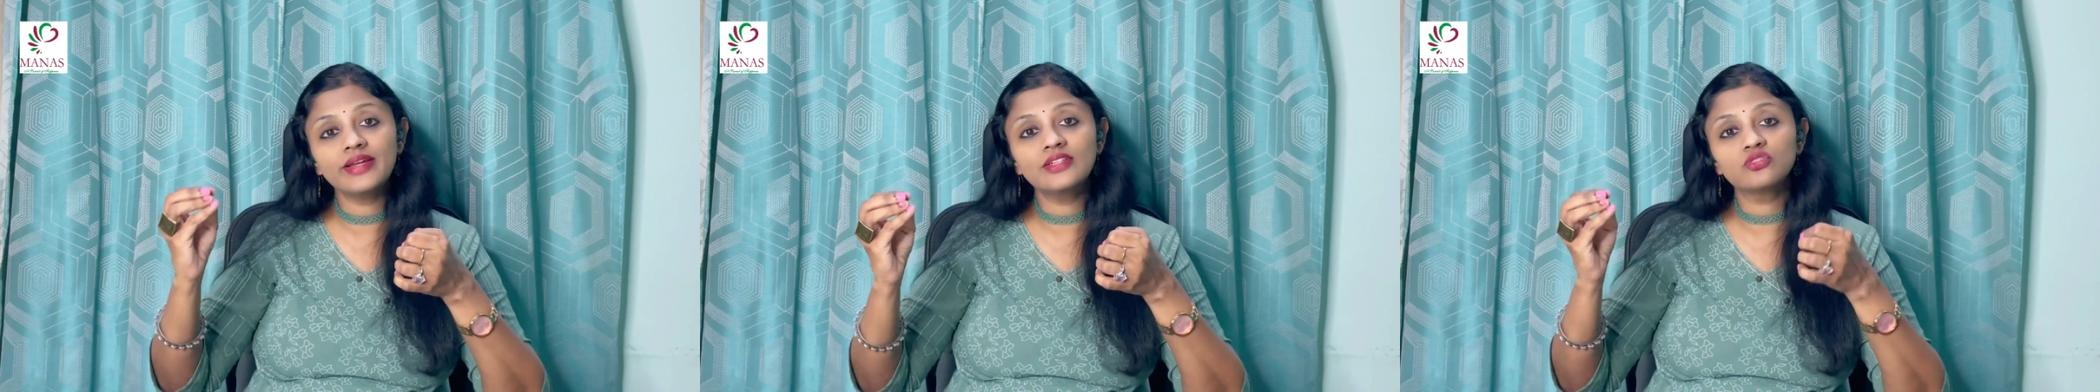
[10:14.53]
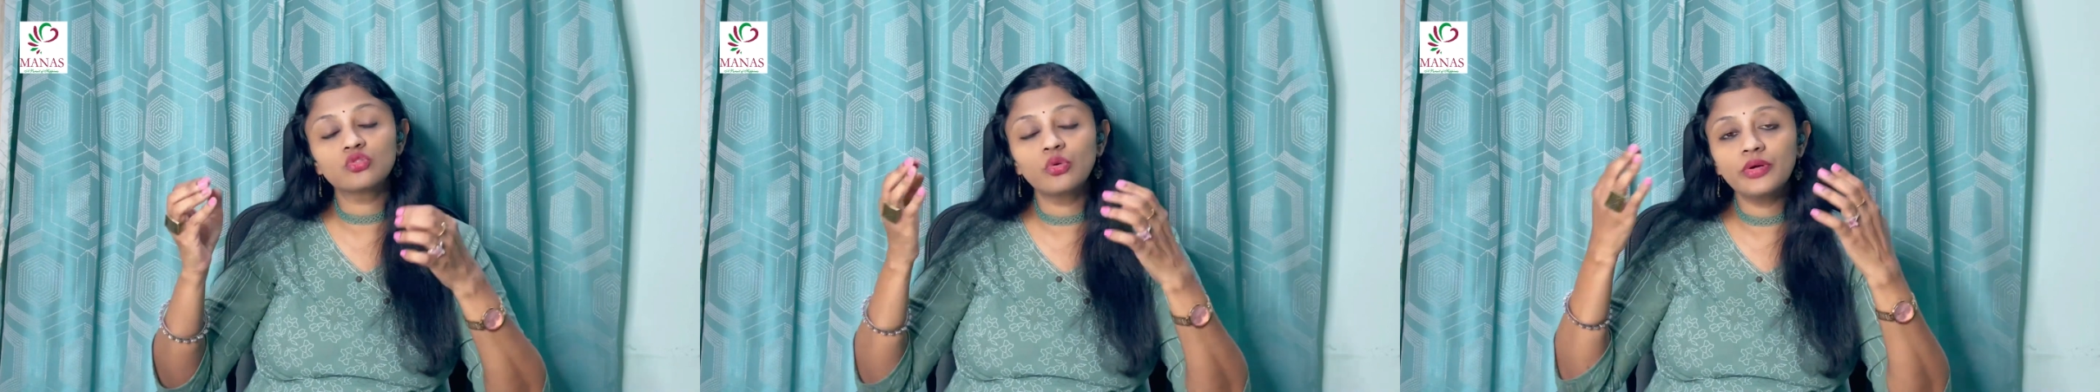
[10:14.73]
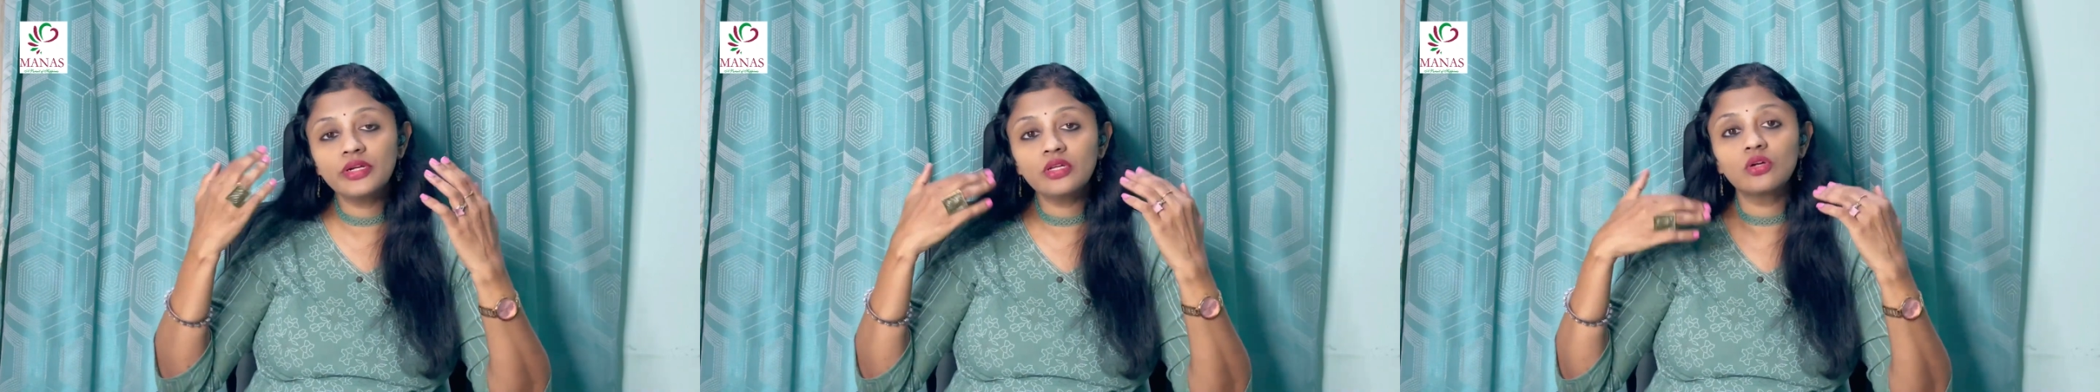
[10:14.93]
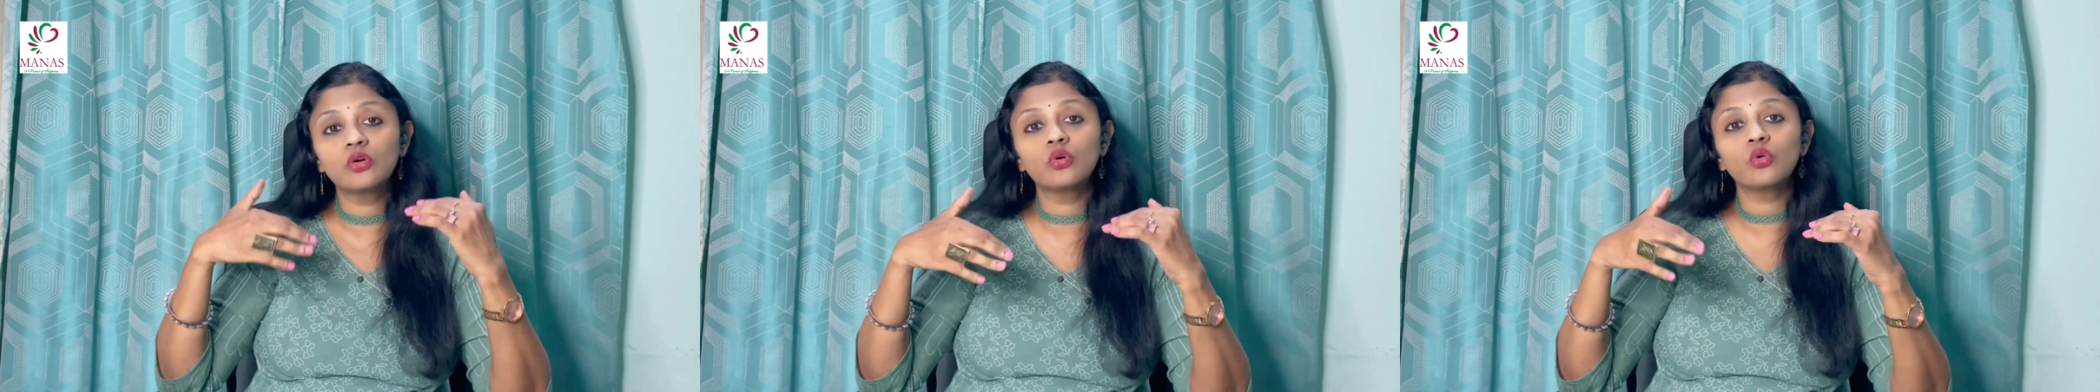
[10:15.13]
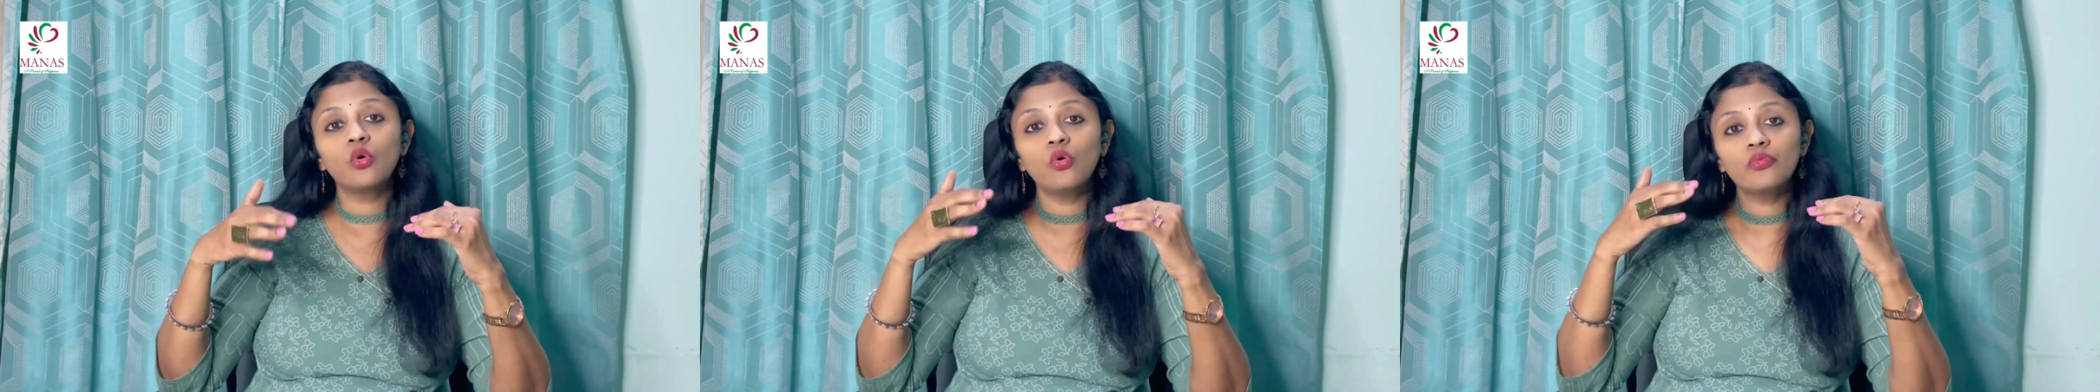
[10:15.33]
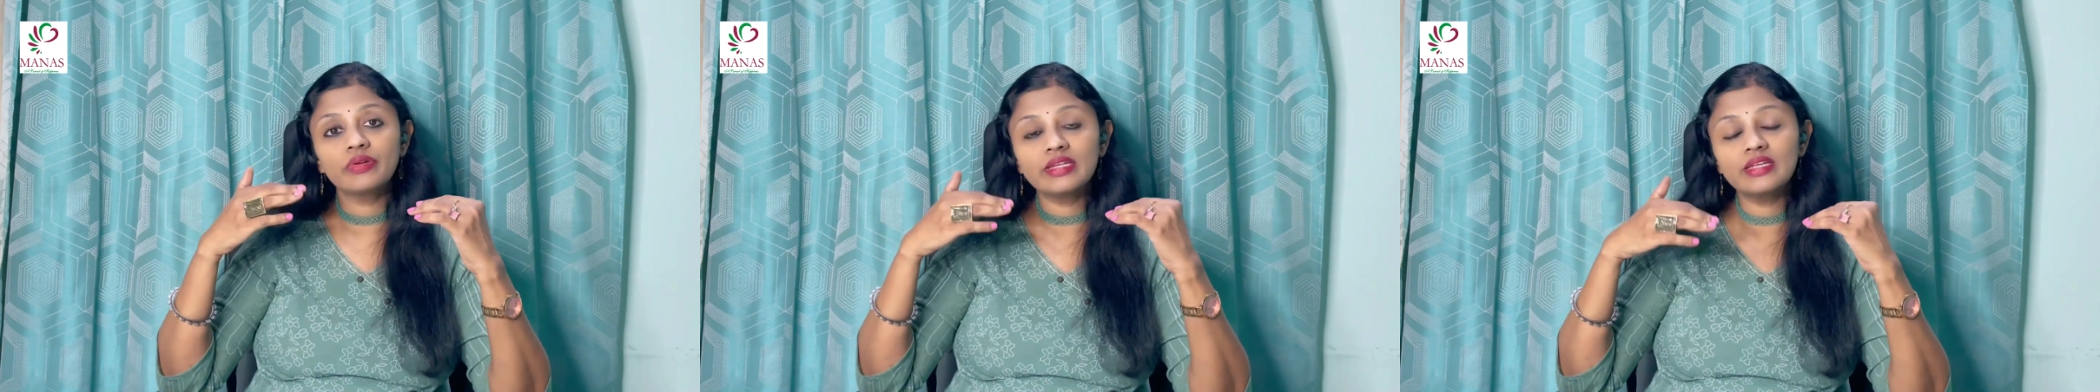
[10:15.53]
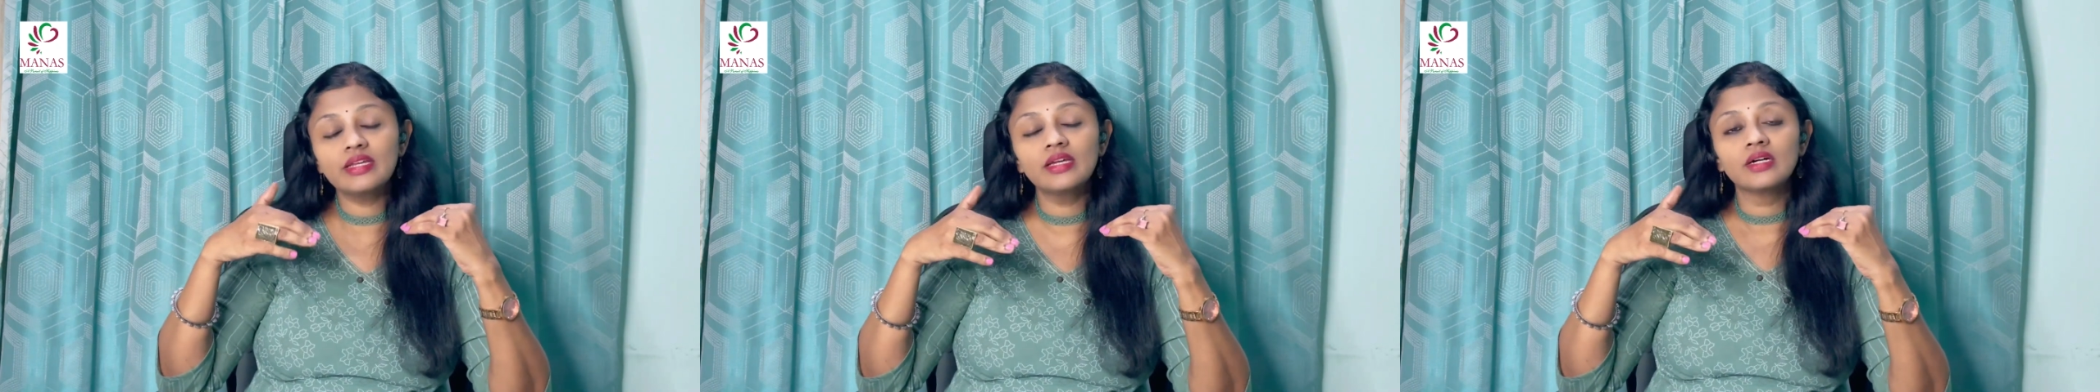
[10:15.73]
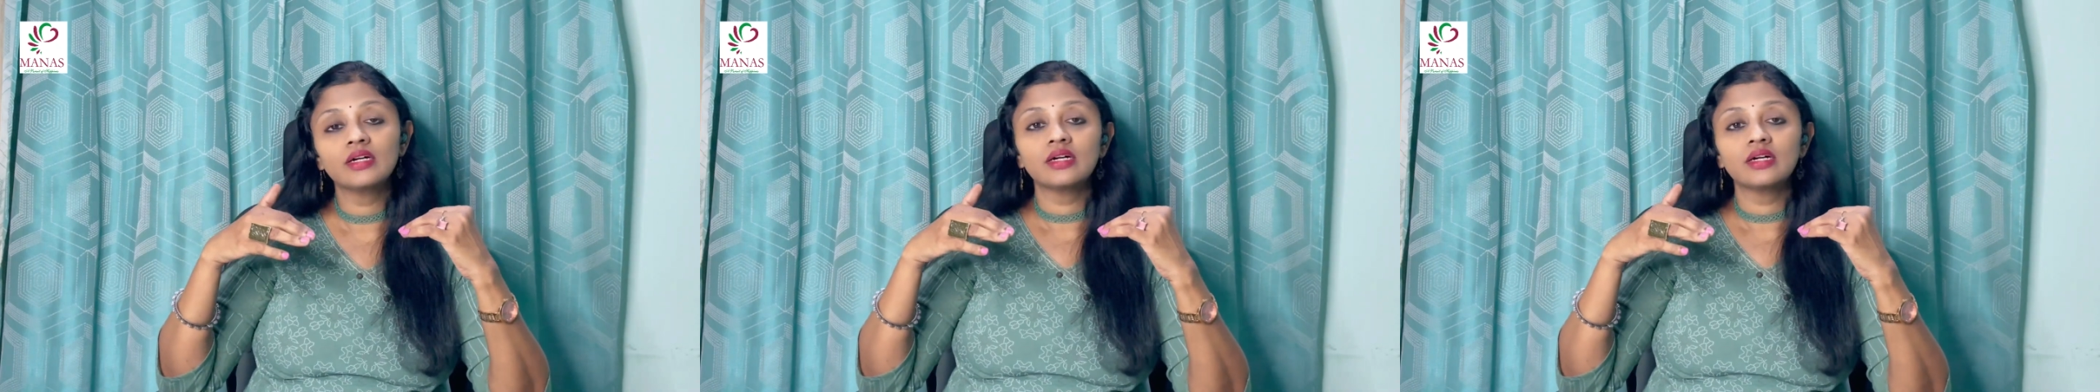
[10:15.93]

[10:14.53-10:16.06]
is going to grow very